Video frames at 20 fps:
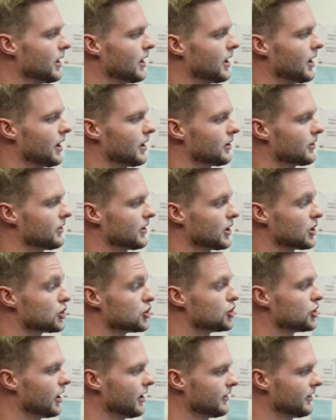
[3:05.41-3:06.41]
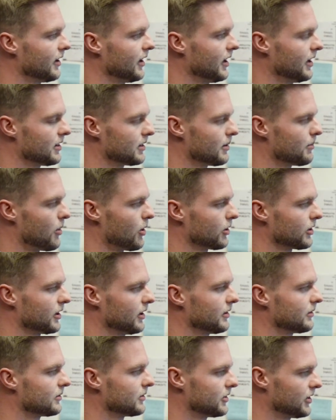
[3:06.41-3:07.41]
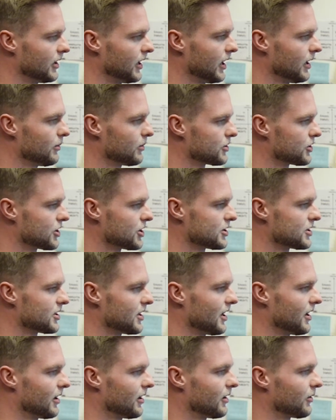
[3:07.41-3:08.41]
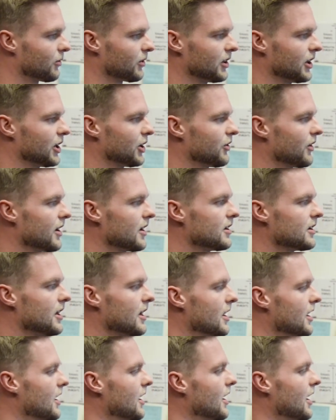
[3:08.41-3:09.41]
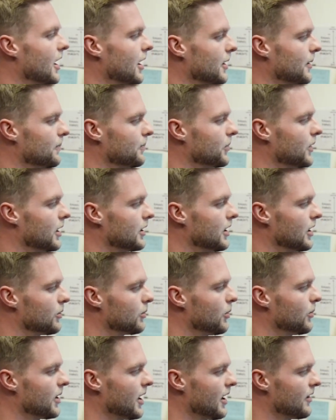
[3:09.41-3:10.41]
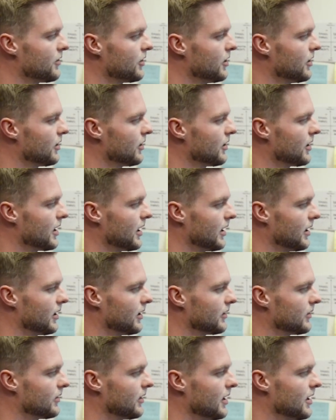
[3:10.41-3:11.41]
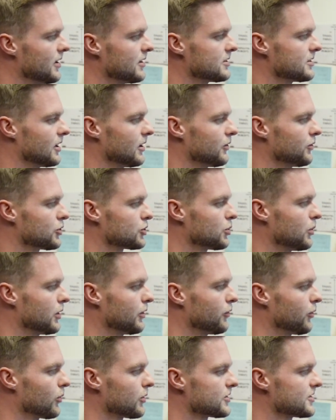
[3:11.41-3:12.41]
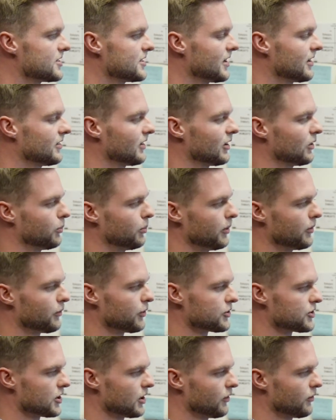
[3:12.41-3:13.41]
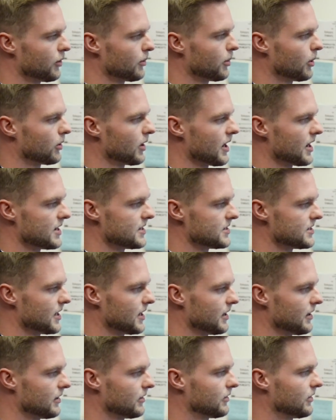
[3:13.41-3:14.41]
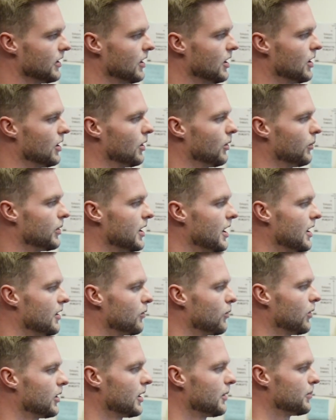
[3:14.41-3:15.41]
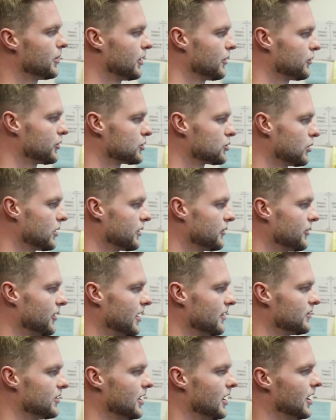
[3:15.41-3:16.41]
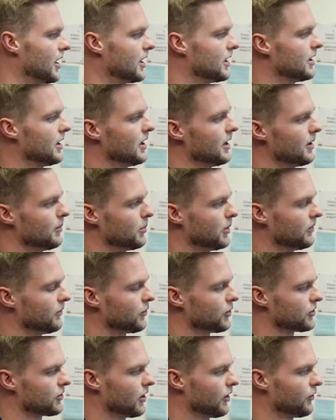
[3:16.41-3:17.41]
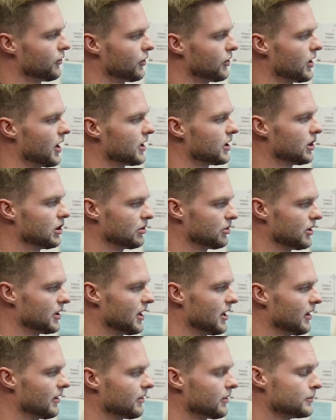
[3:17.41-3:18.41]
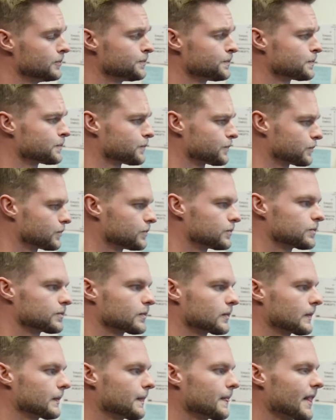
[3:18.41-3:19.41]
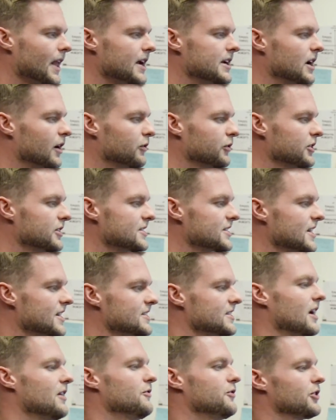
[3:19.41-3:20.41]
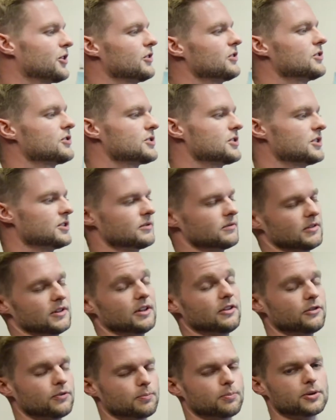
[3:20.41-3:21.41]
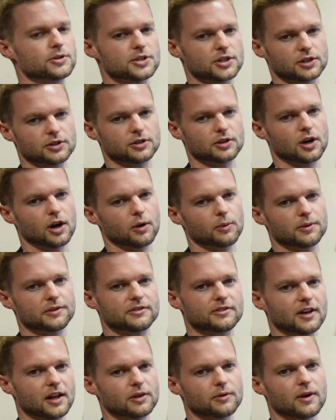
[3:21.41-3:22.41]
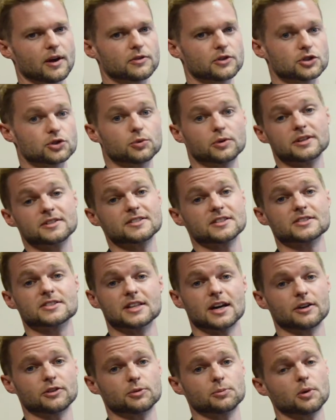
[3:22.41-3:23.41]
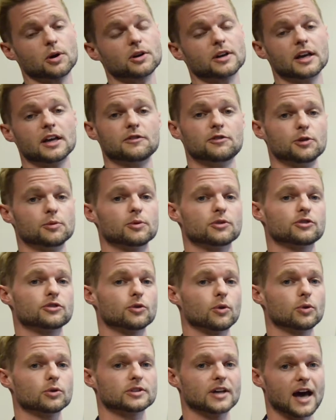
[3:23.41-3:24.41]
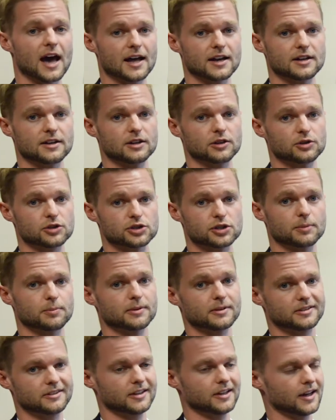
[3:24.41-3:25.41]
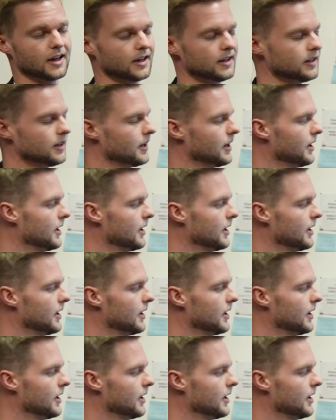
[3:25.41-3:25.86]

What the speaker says: Looks like it just hit the market today, which is really great. Another one we have here is selling for $24,600. It's been for sale for about 8 days. We have one up here for $25,900, been for sale for 93 days. Now for this case, I figured this particular car would sell around the $26,000 mark if it was sold at a dealership today.